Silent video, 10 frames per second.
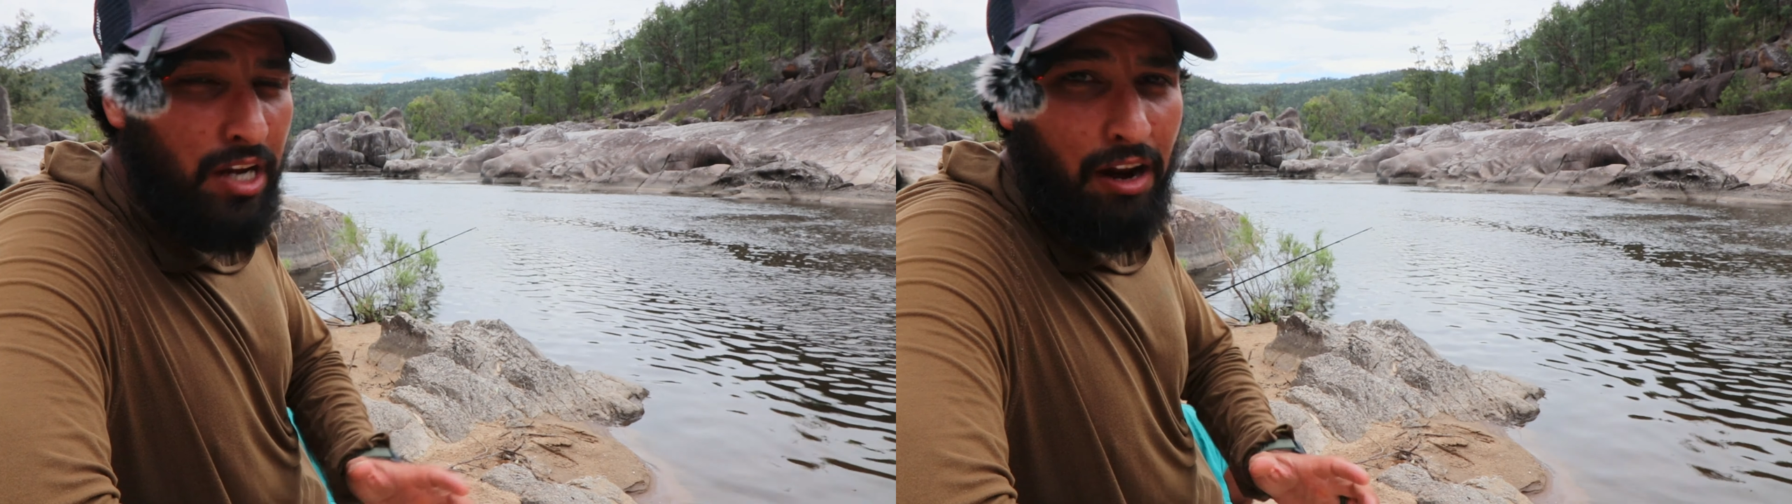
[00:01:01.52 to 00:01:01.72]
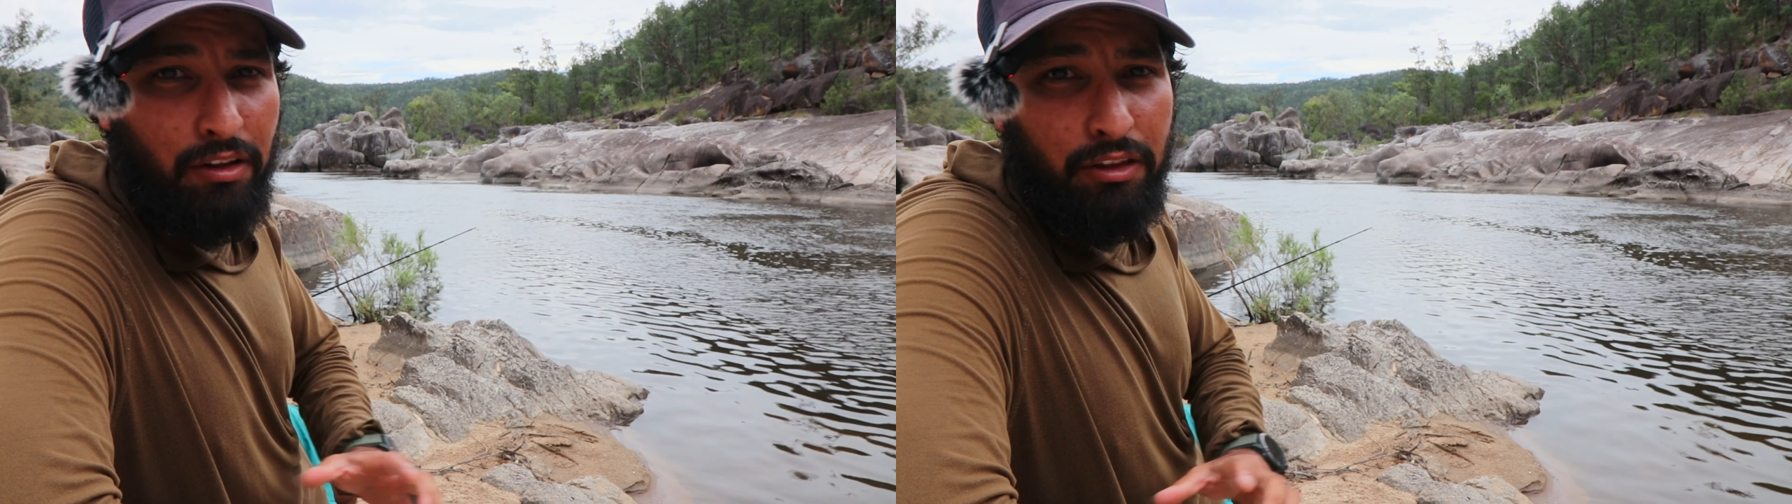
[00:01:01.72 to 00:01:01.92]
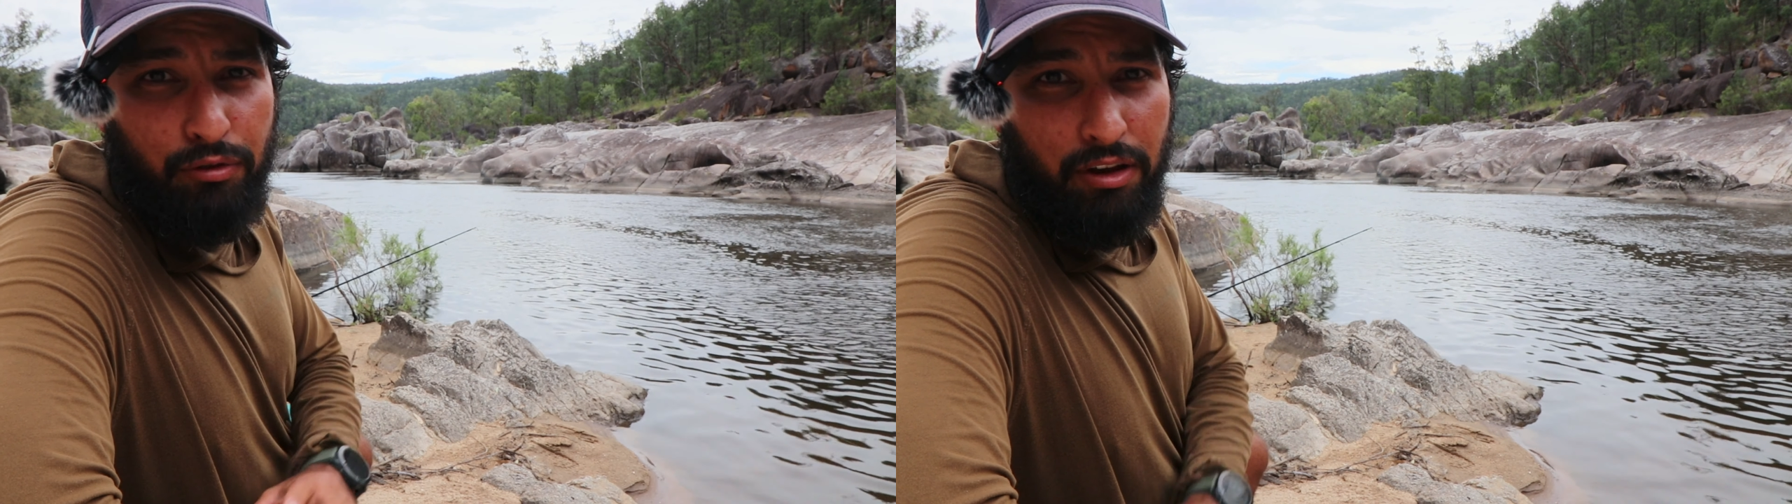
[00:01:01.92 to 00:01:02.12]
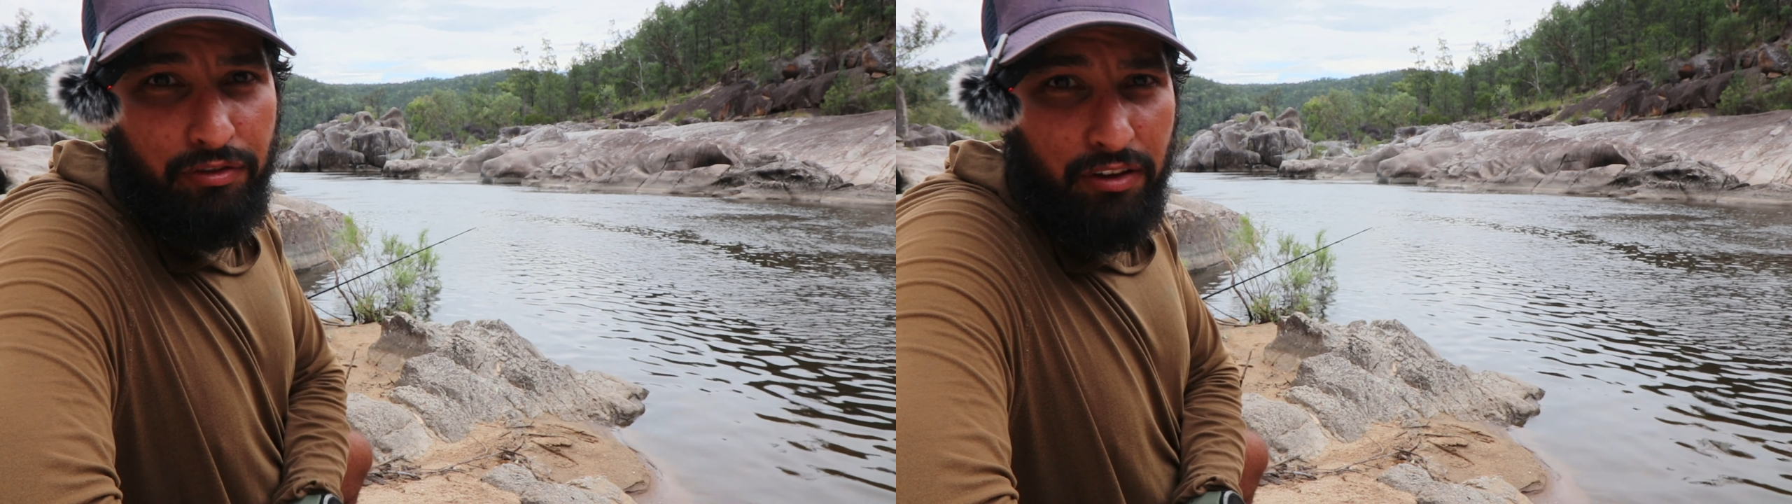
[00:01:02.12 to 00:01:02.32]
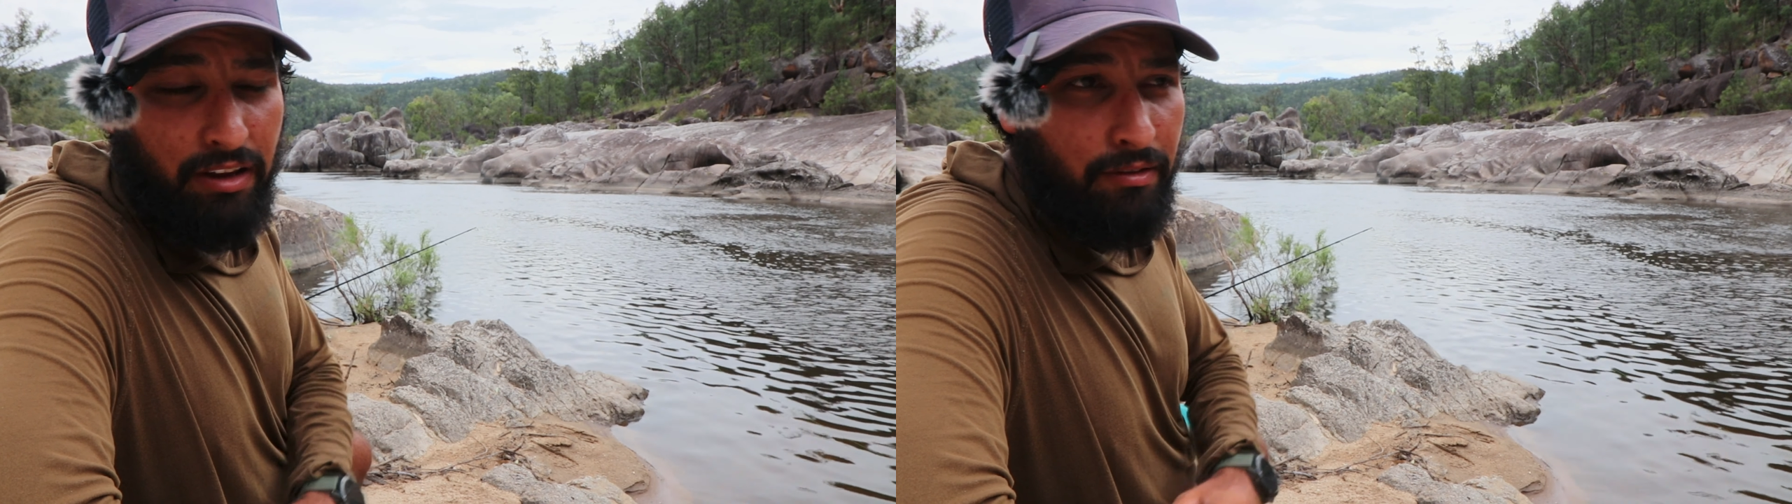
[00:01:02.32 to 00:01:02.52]
generally 3
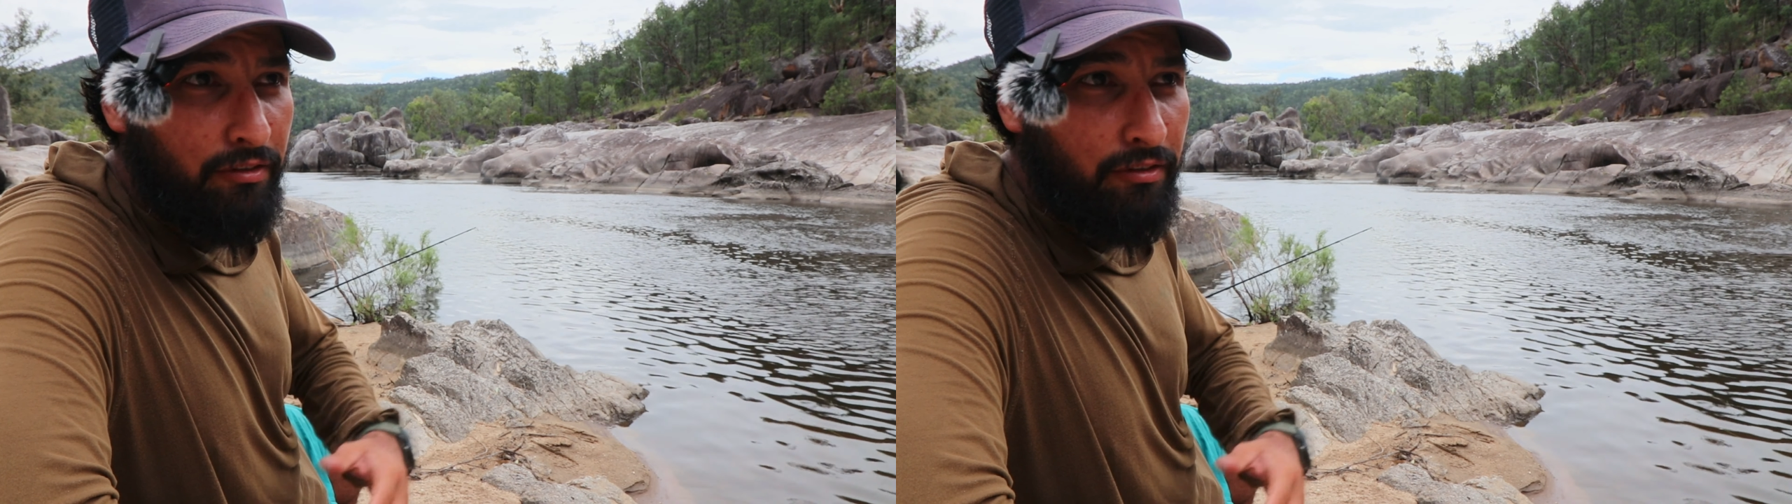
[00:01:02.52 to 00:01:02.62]
feet.